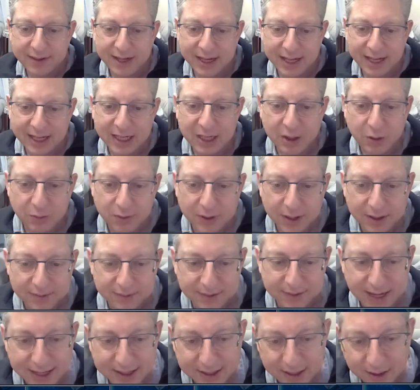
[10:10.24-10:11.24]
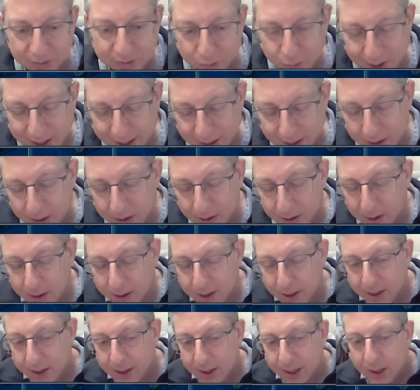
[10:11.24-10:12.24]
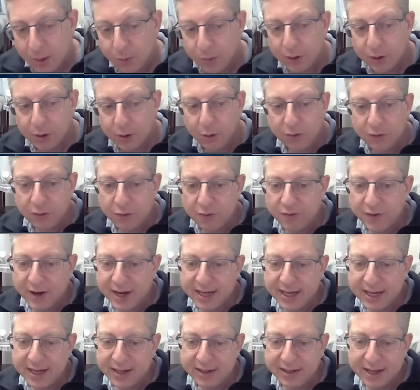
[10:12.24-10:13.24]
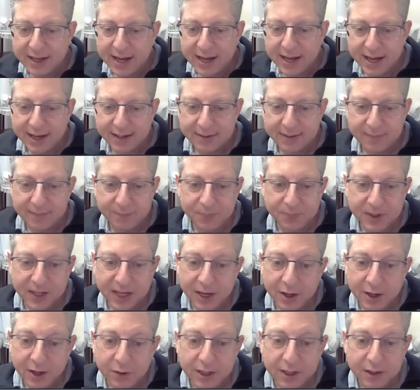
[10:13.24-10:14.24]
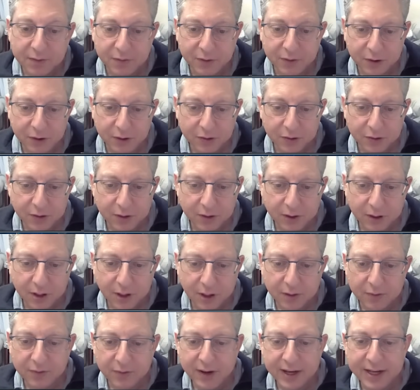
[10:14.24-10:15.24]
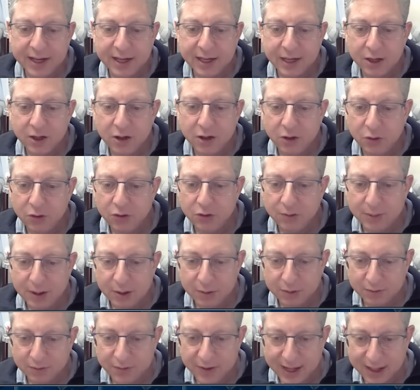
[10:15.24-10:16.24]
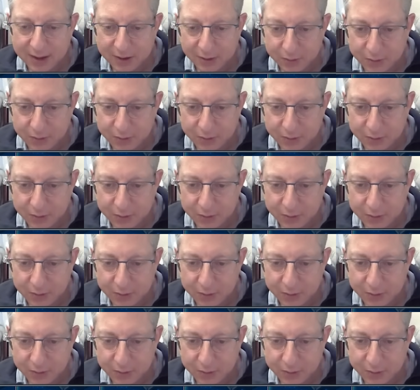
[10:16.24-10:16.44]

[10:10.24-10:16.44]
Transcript: ElliQ does that as well. We're also finding that caregivers are finding a huge amount of value